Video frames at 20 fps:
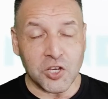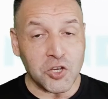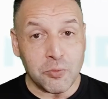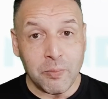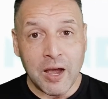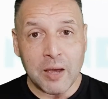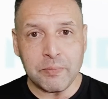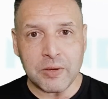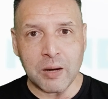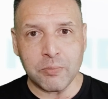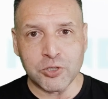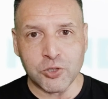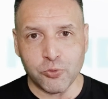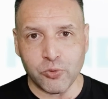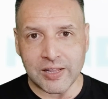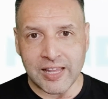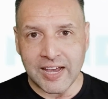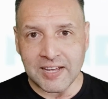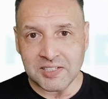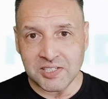you might be able to
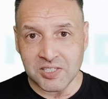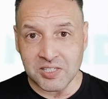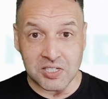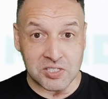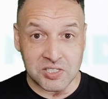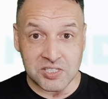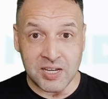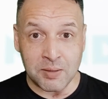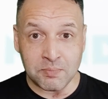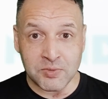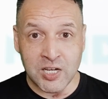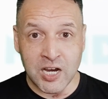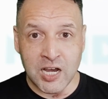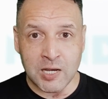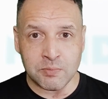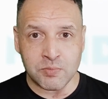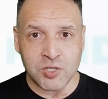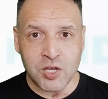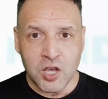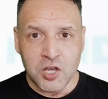relate to this.
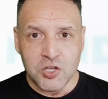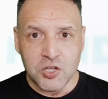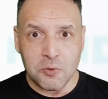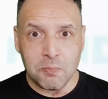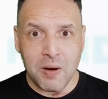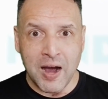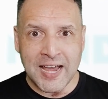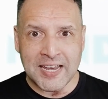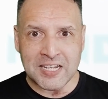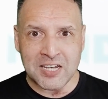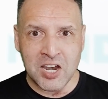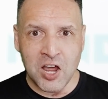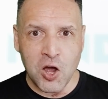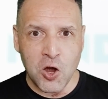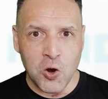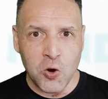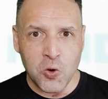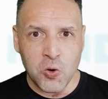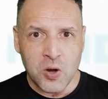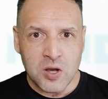Sometimes you might
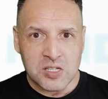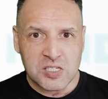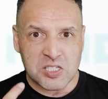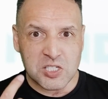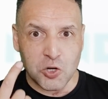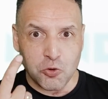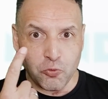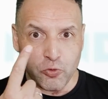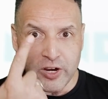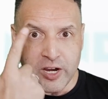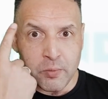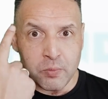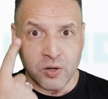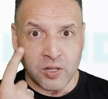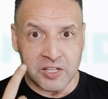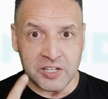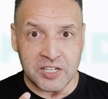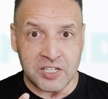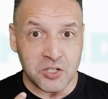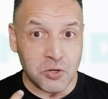know
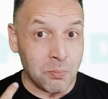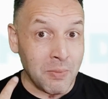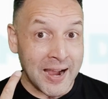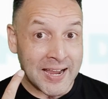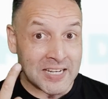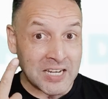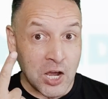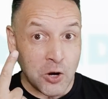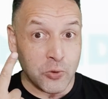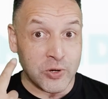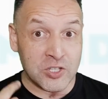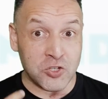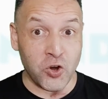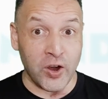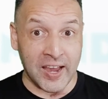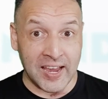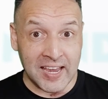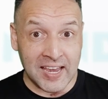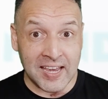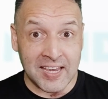cerebrally, you might know in
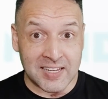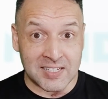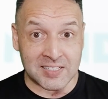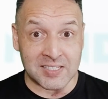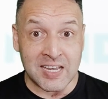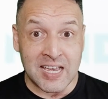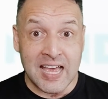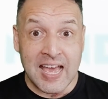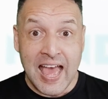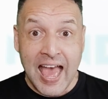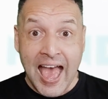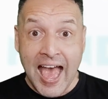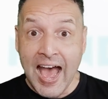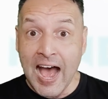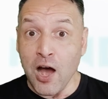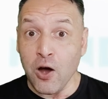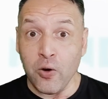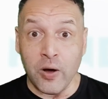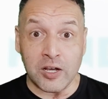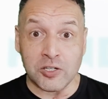your head
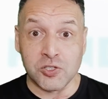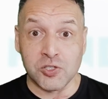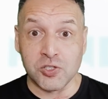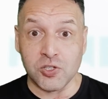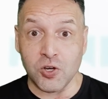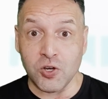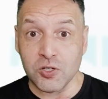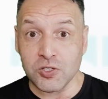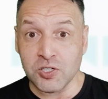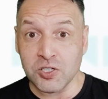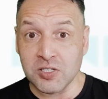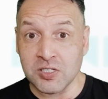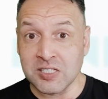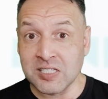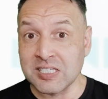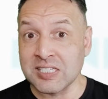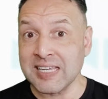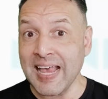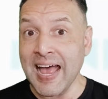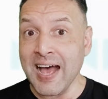how a certain
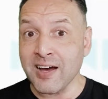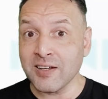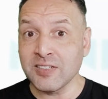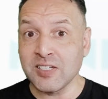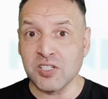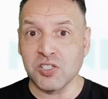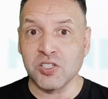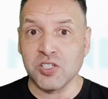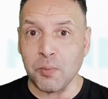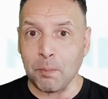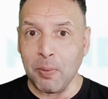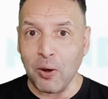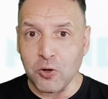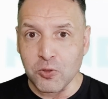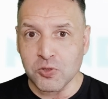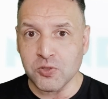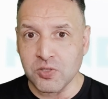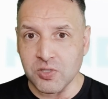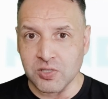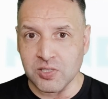sound is
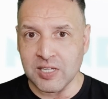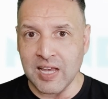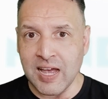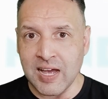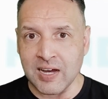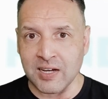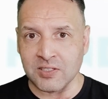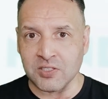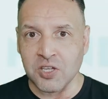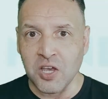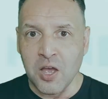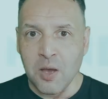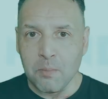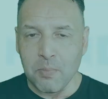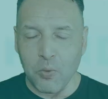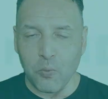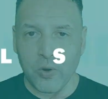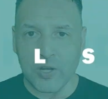supposed to sound, but